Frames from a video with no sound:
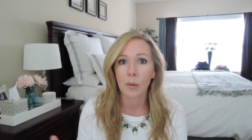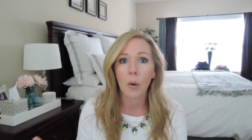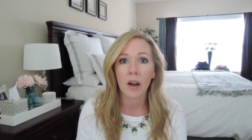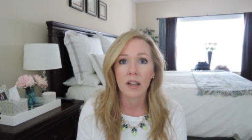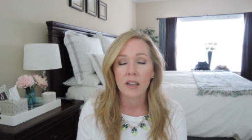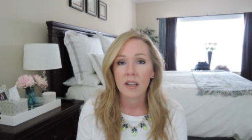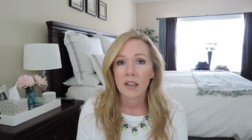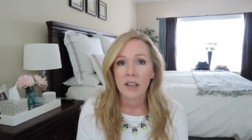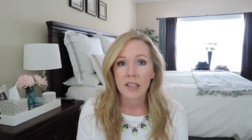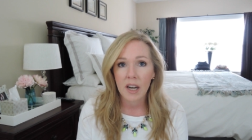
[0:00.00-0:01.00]
to what
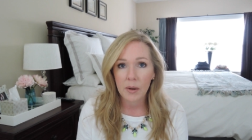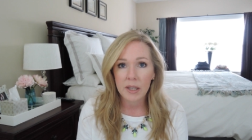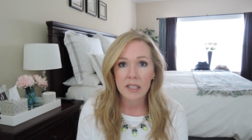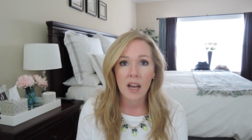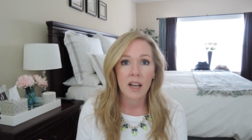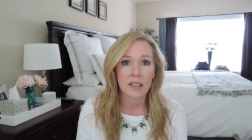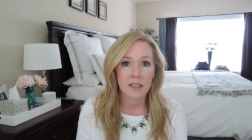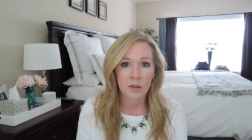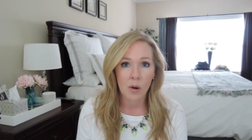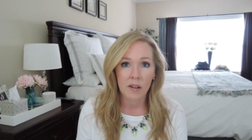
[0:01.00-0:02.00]
you know he
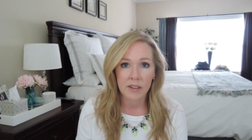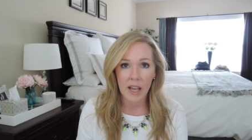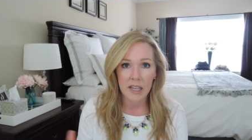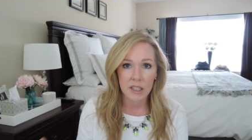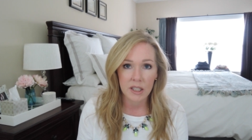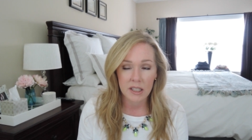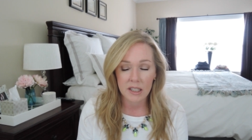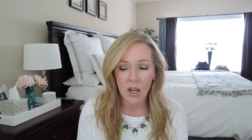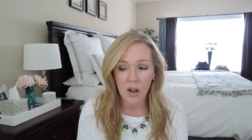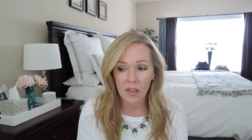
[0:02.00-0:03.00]
does, his
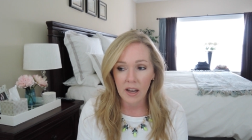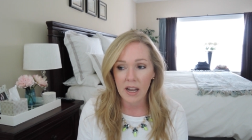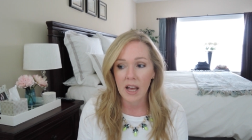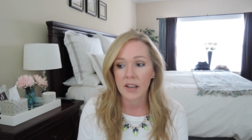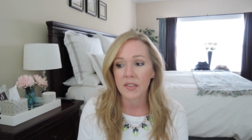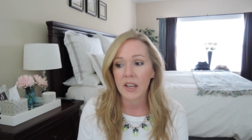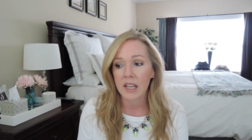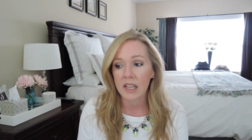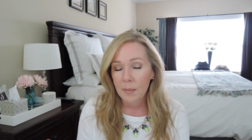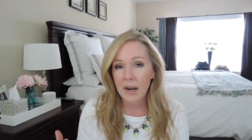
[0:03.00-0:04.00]
qualifications, all that kind of
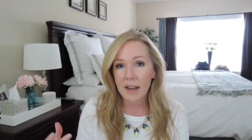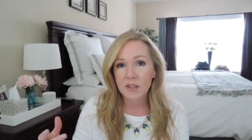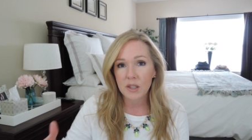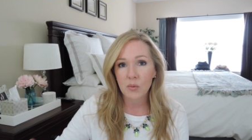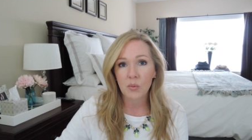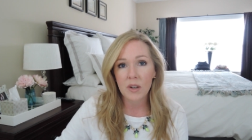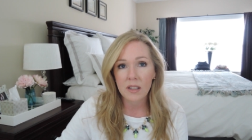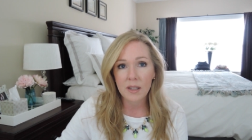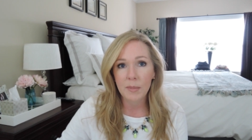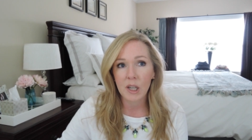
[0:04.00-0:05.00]
thing. But I've just
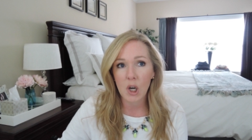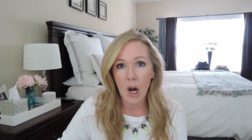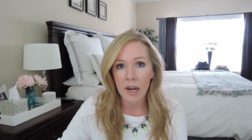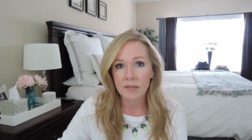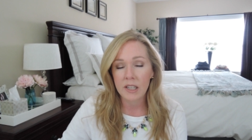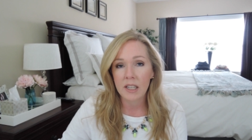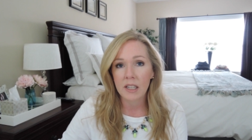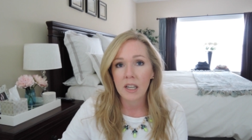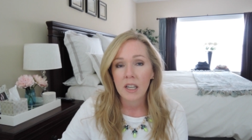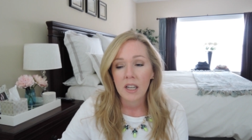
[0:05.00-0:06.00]
really been
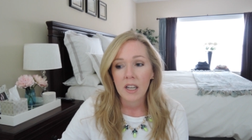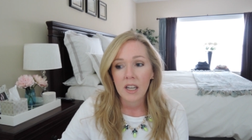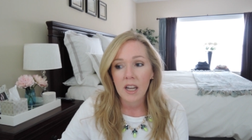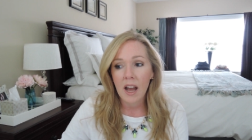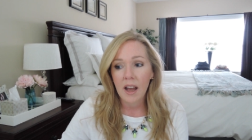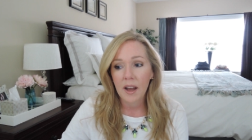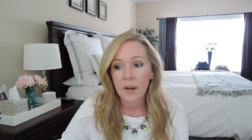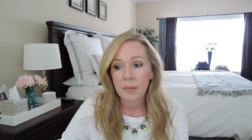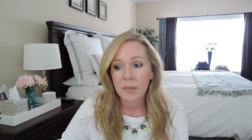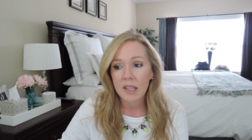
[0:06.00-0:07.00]
craving
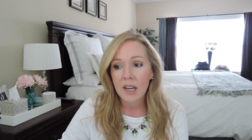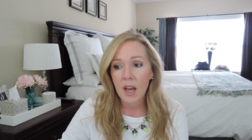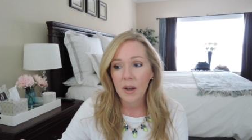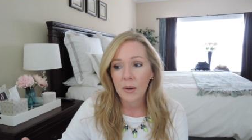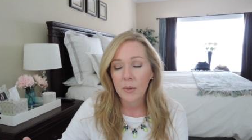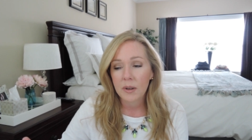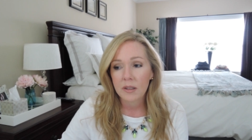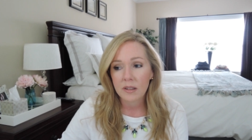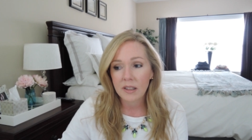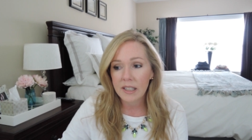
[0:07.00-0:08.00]
um, you know,
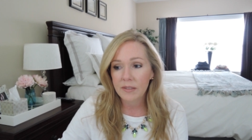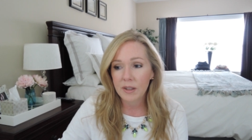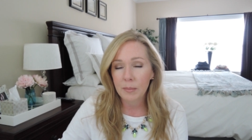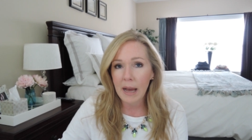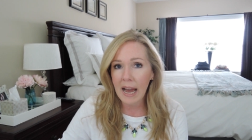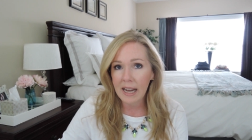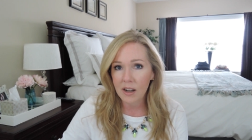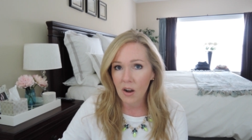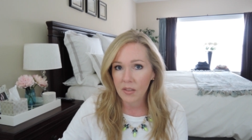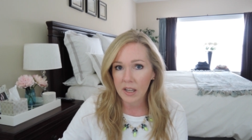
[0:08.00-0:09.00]
living
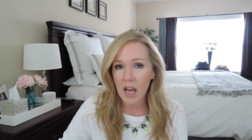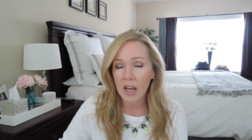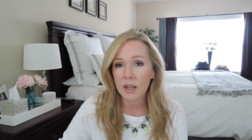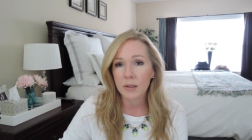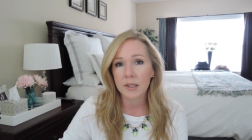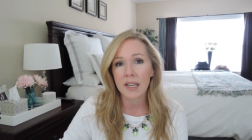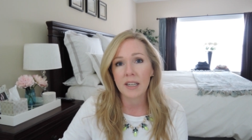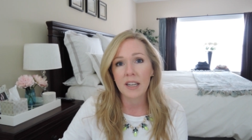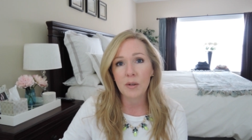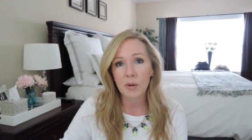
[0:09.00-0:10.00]
back on the coast.
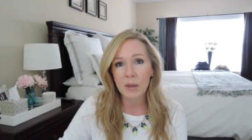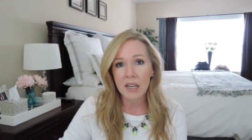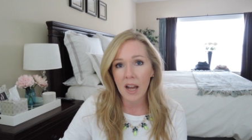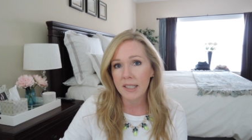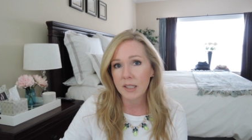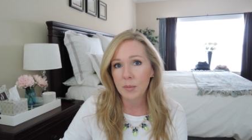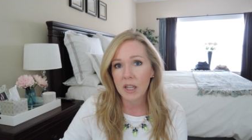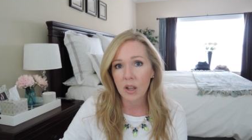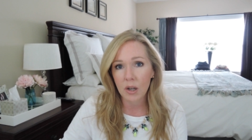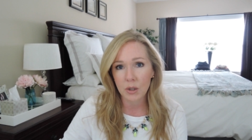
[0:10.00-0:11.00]
And it would be nice to
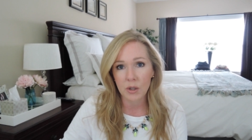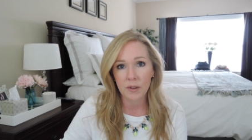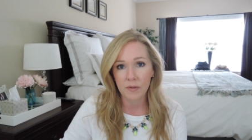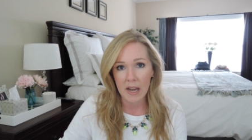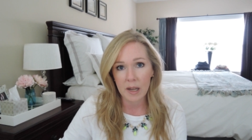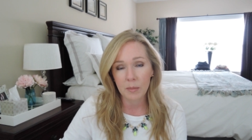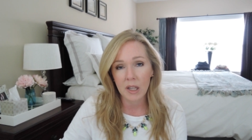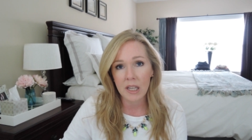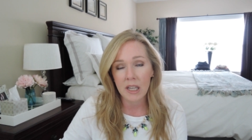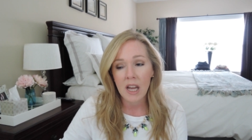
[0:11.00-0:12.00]
be closer to
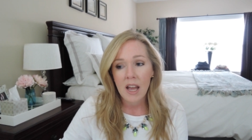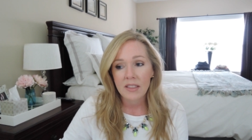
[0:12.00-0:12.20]
family.